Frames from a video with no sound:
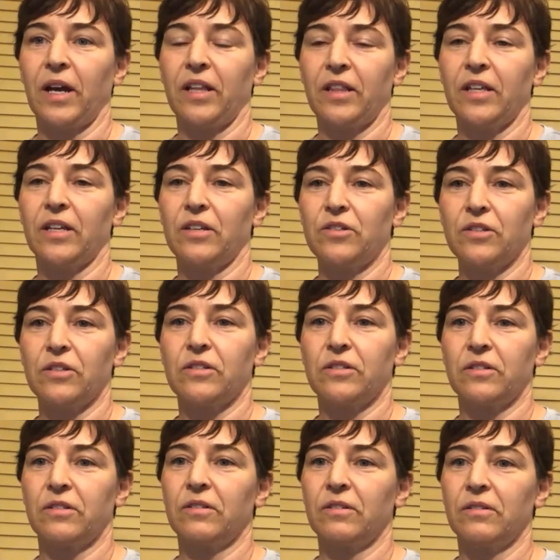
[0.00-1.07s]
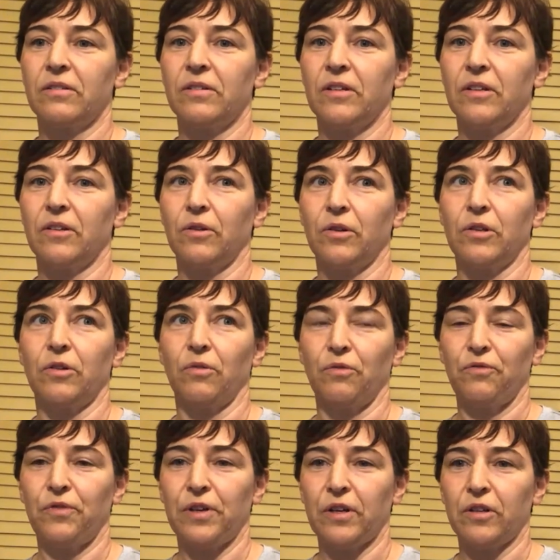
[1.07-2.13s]
I think just, you don't
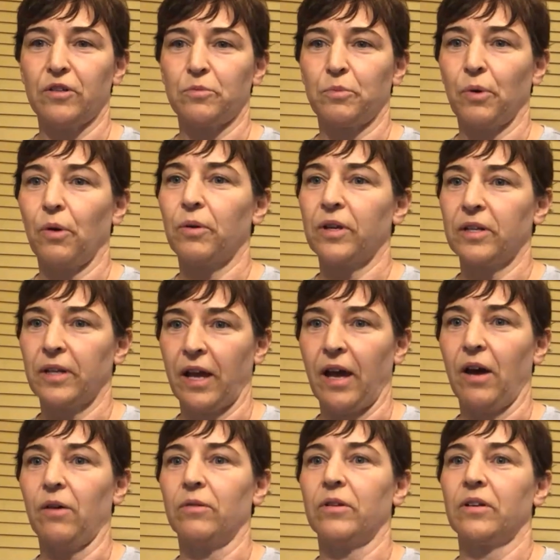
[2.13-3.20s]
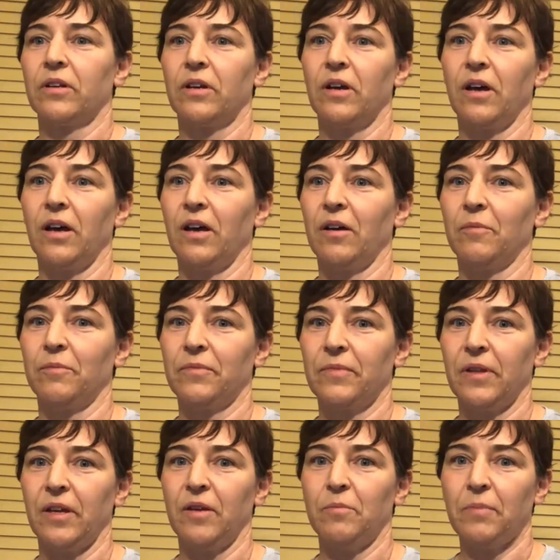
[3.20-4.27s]
feel as broken down. The
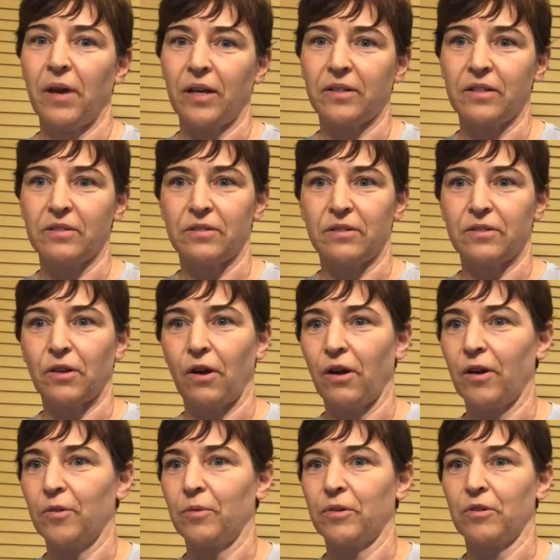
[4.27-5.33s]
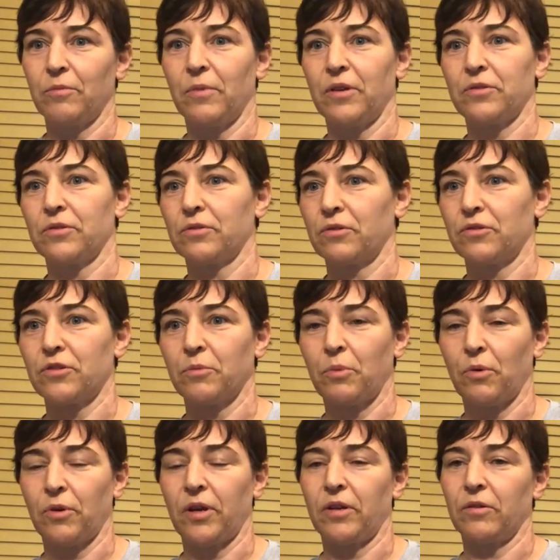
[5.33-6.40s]
impact isn't as hard when your muscles are
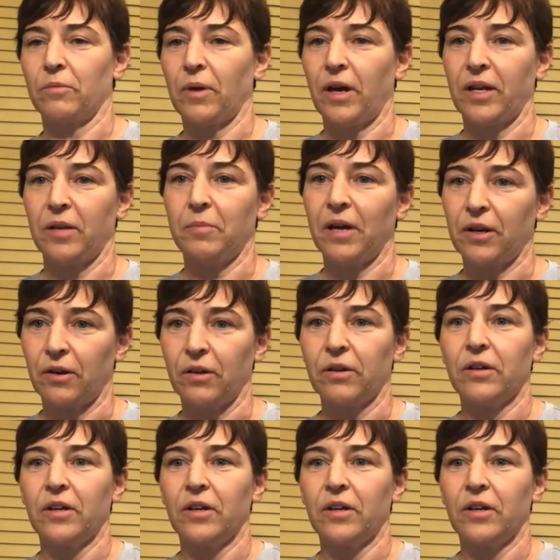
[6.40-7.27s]
supporting your body better.